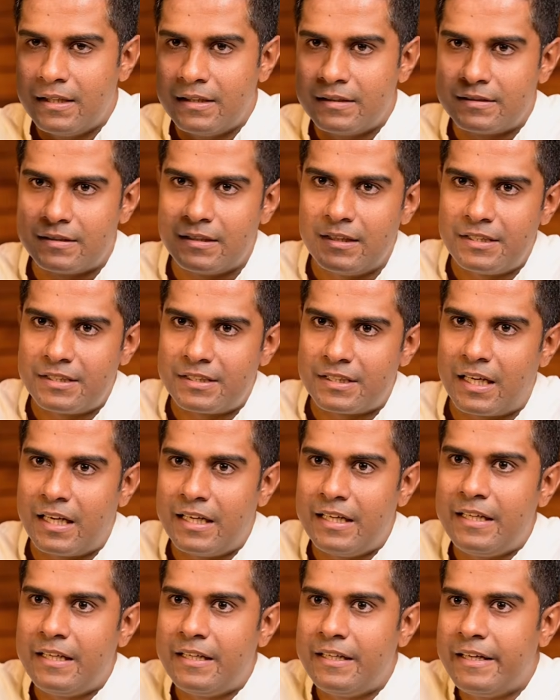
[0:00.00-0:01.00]
Slish
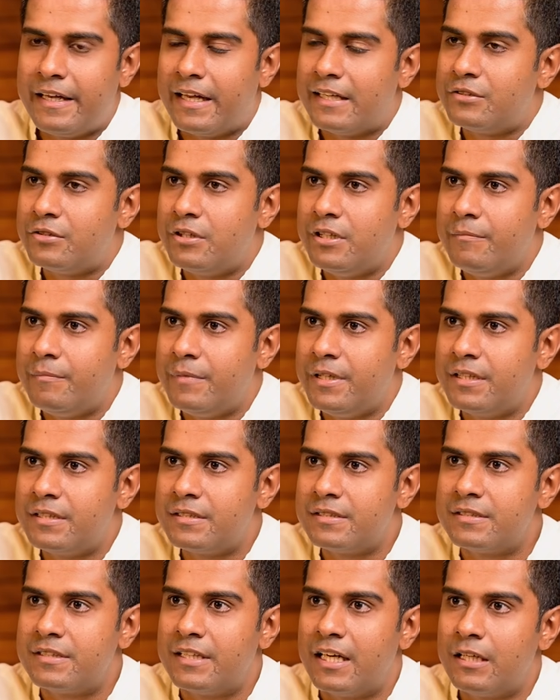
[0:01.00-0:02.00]
Alingane actually
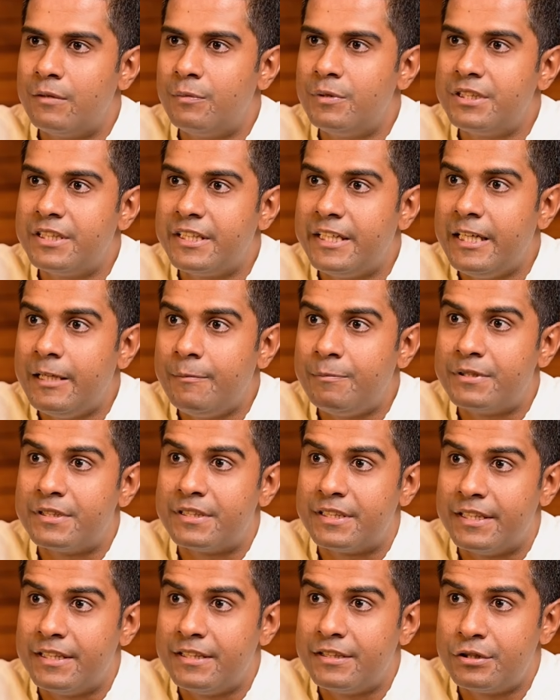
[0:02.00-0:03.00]
means that which keeps
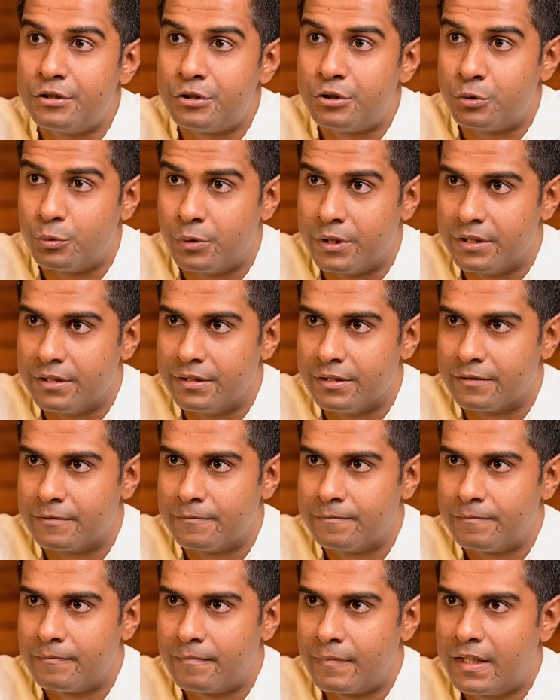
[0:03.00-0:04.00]
things together.
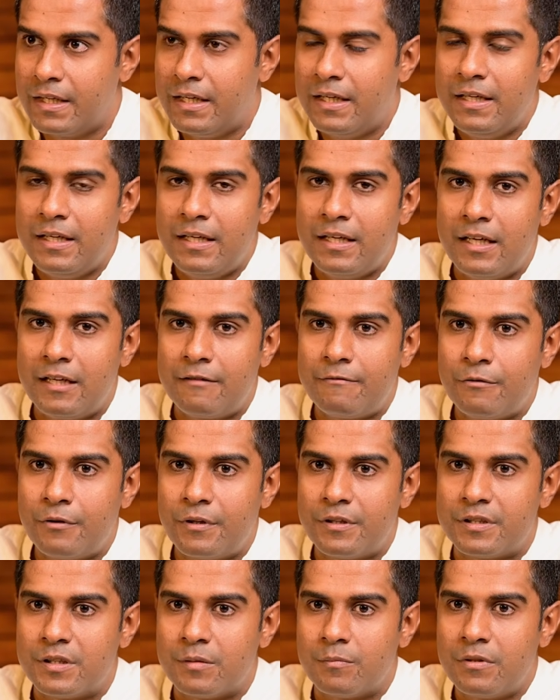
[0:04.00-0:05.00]
Like for
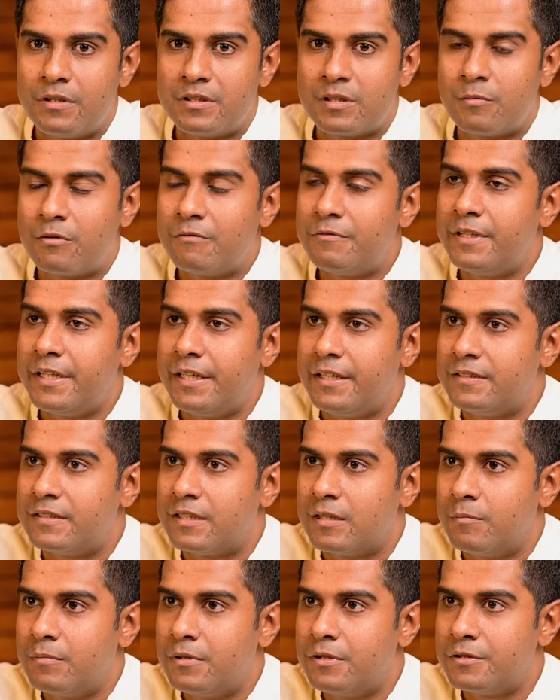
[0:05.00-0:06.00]
example, some of the
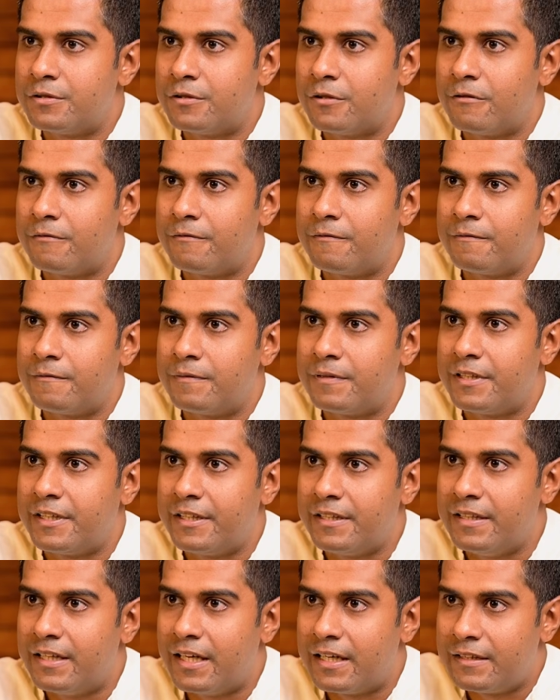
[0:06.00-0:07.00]
examples of
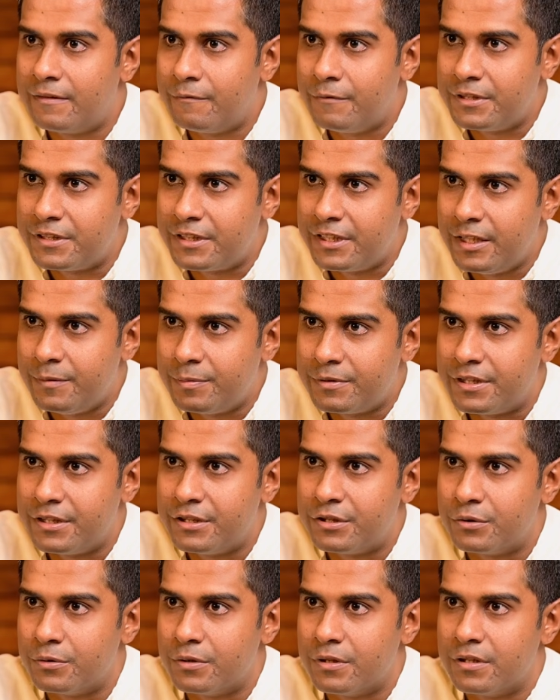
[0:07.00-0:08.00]
that which keeps
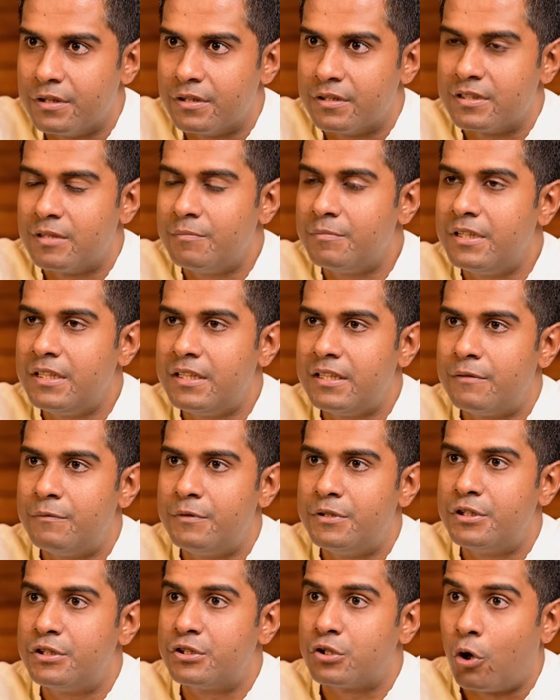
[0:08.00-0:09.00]
things together. Something that
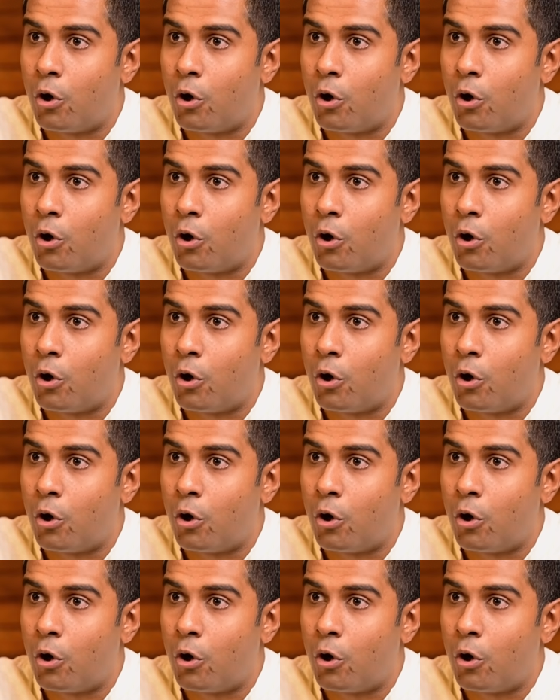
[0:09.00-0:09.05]
which is